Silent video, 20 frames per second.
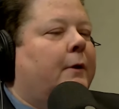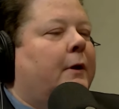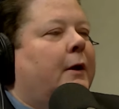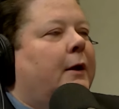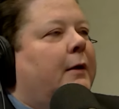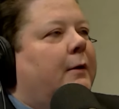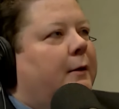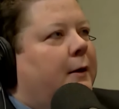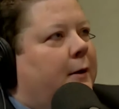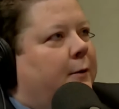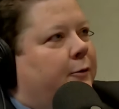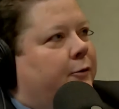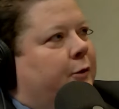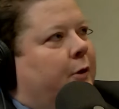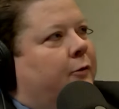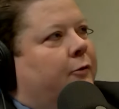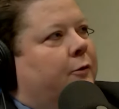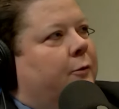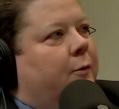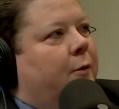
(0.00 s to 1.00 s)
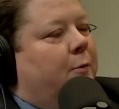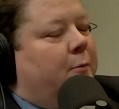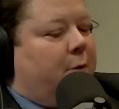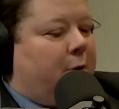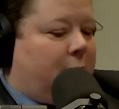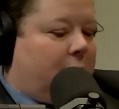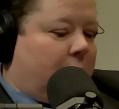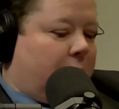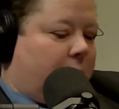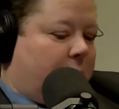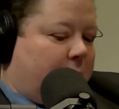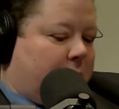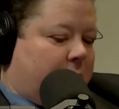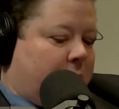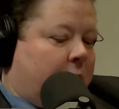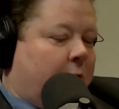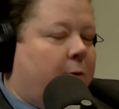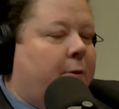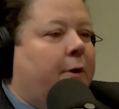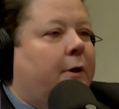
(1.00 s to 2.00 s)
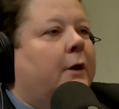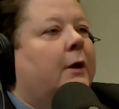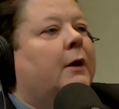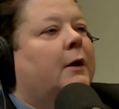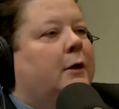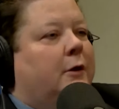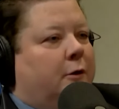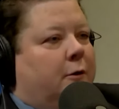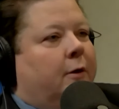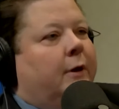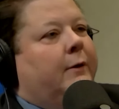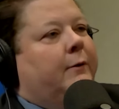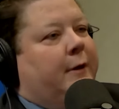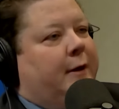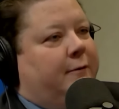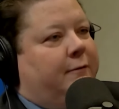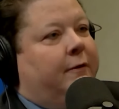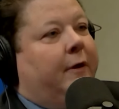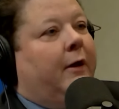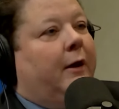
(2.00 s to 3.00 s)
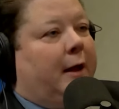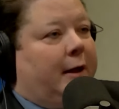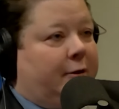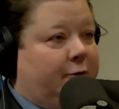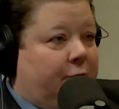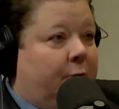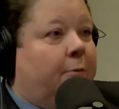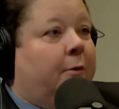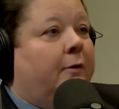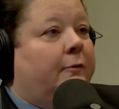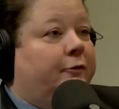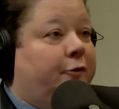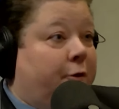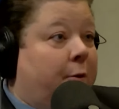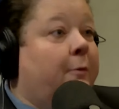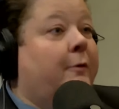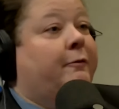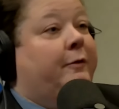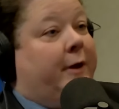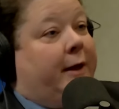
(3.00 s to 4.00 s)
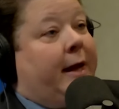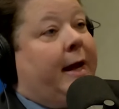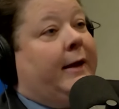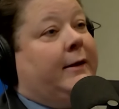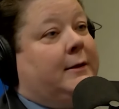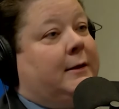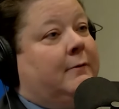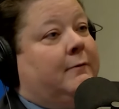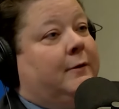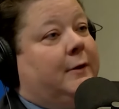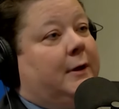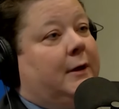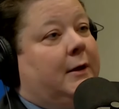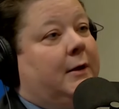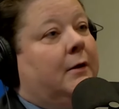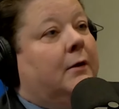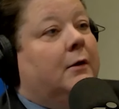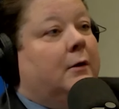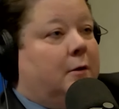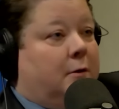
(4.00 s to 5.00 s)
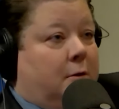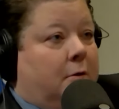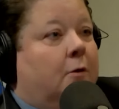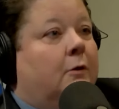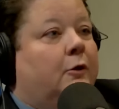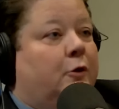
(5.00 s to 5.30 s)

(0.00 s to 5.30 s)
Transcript: and he, he was also on my on my show, and you know he he felt like some of some of the activity mm-hmm.